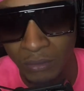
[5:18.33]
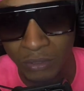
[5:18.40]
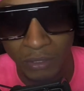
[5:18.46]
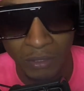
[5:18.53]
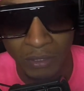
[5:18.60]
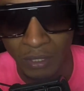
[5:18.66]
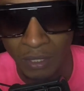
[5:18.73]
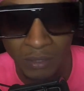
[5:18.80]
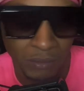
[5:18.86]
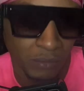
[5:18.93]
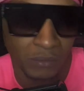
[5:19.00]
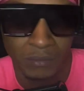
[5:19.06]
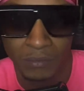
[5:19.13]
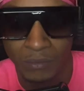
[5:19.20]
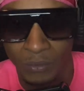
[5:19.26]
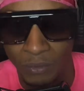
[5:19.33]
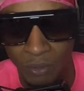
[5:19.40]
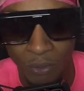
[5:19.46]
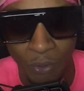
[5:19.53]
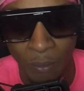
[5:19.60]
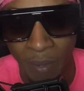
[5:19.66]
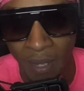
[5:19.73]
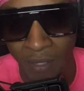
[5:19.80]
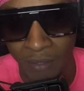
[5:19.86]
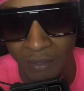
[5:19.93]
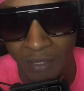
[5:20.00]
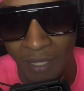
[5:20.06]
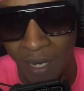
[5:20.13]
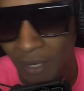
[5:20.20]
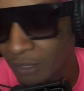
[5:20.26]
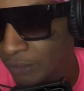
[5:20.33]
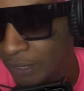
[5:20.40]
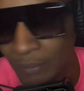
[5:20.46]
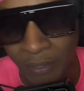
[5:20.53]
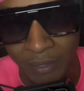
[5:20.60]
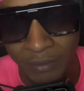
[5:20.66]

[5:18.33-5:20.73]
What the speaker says: So it's like, well, who am I to not agree with it?